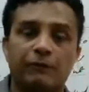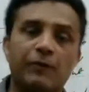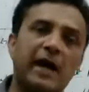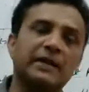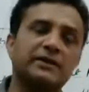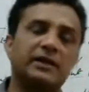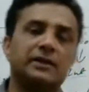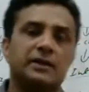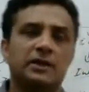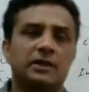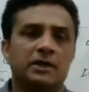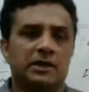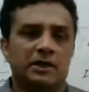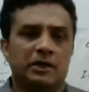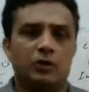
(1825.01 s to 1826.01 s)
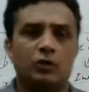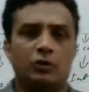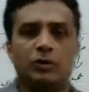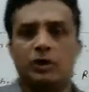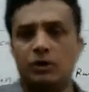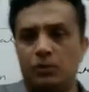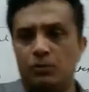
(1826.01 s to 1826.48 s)
Why the
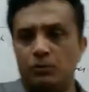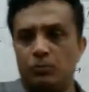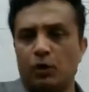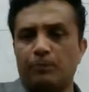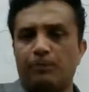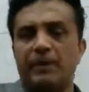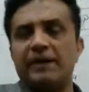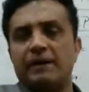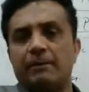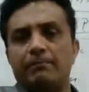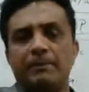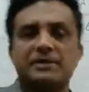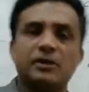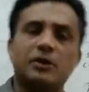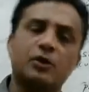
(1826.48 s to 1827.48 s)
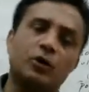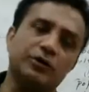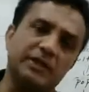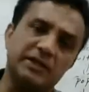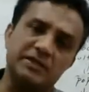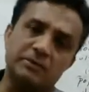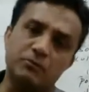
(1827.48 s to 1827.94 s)
lot many companies are not
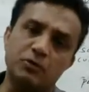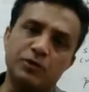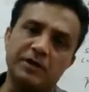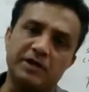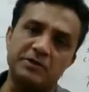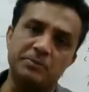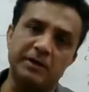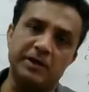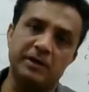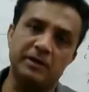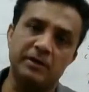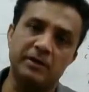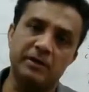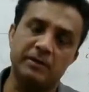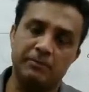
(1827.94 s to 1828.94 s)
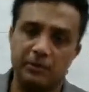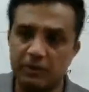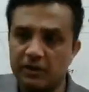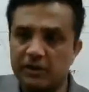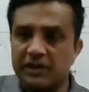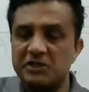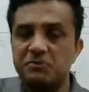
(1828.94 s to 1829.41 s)
in Jammu and Kashmir, because
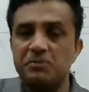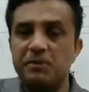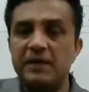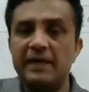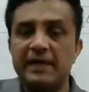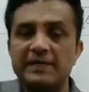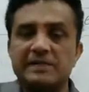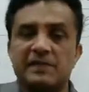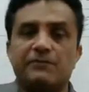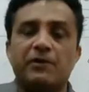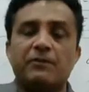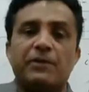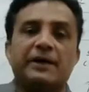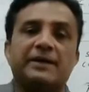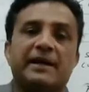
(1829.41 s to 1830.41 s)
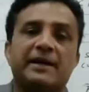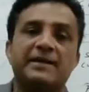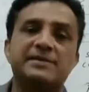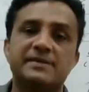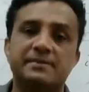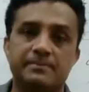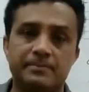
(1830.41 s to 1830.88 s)
the Kashmir is suffered by
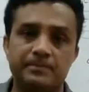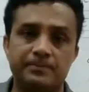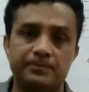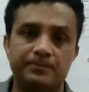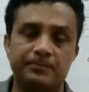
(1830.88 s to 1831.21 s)
terrorism,